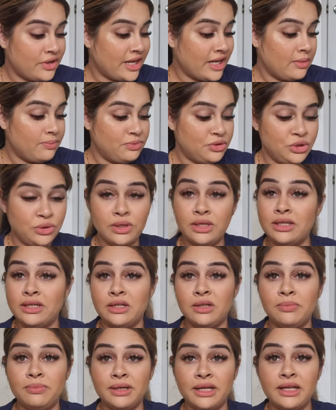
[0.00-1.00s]
helped you a
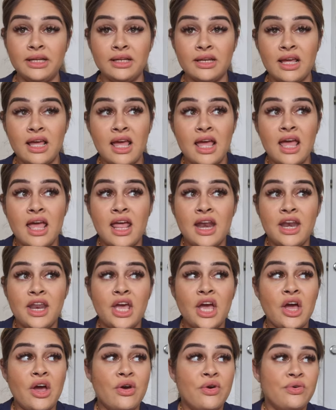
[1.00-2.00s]
little bit.
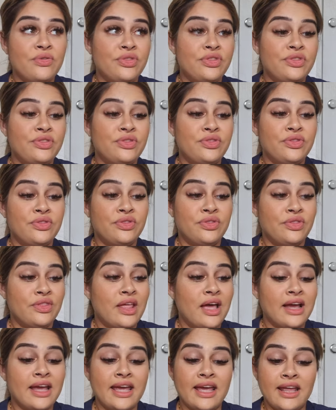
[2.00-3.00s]
Now,
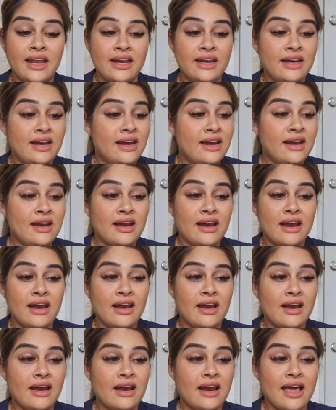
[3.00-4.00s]
again,
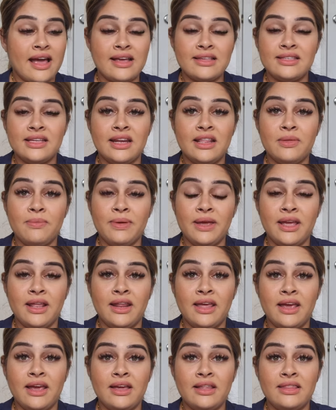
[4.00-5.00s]
like I said in the
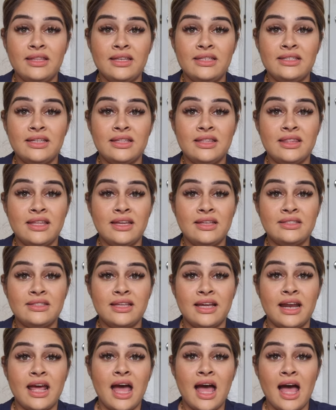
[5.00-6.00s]
beginning, these are the things
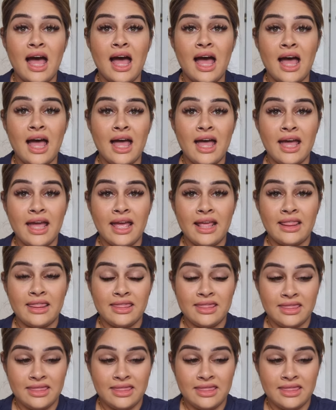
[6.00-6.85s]
that I